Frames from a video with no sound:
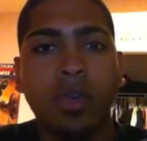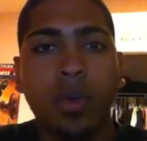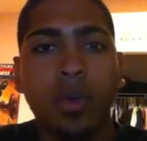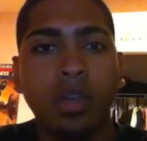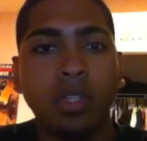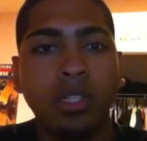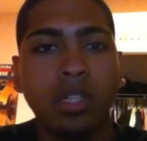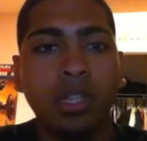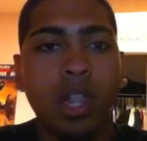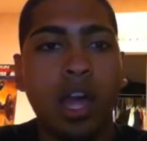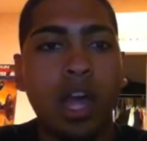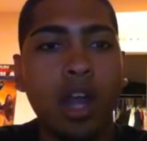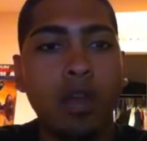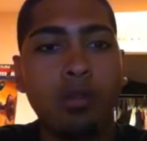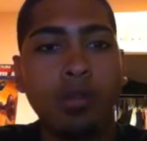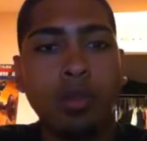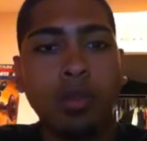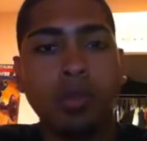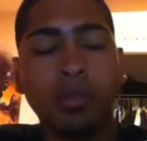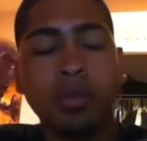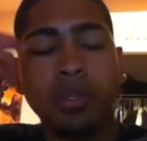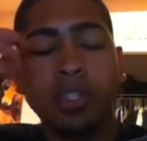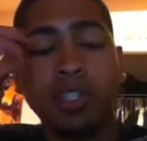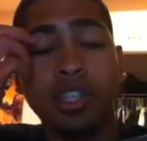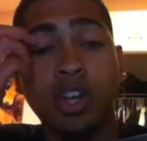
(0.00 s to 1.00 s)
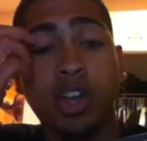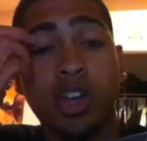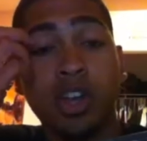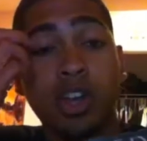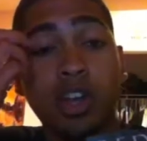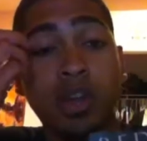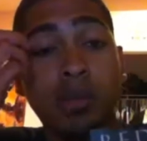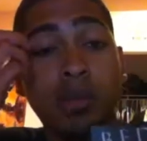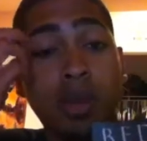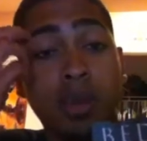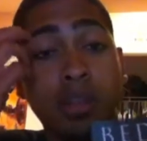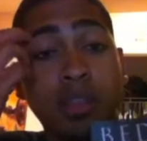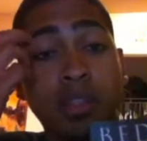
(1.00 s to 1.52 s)
course, a lot of people have been
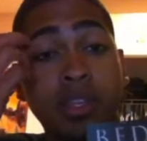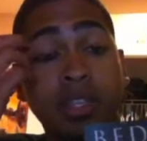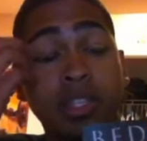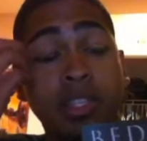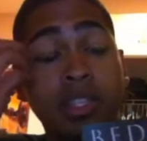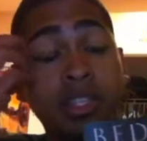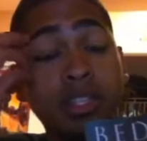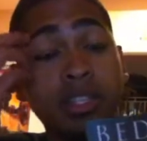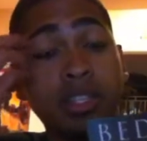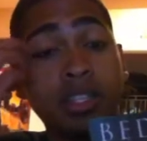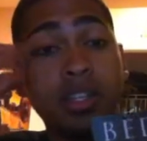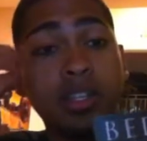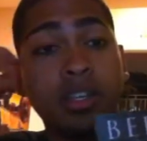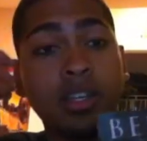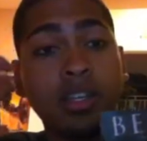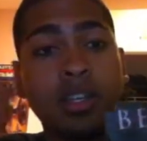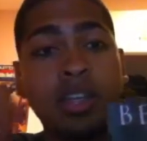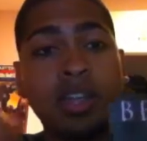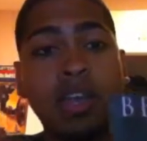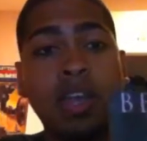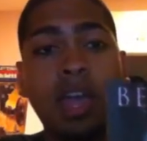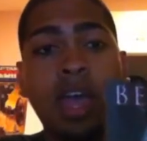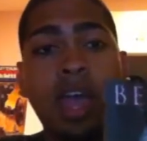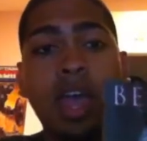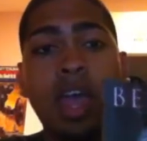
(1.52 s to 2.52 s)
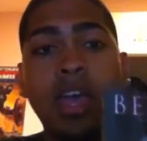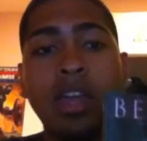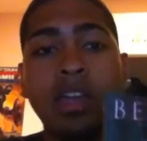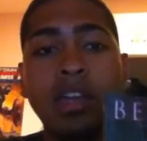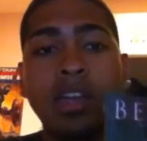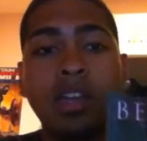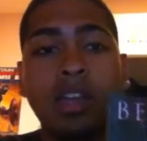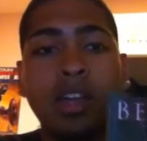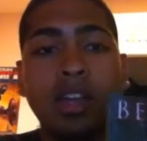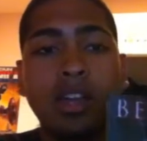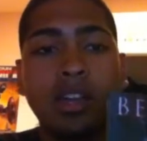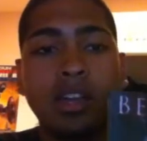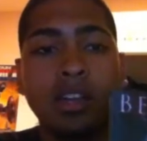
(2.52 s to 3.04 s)
talking about this,
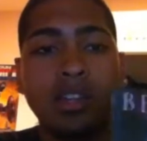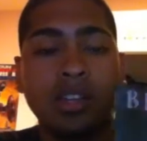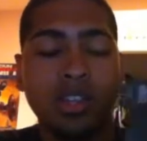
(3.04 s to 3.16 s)
and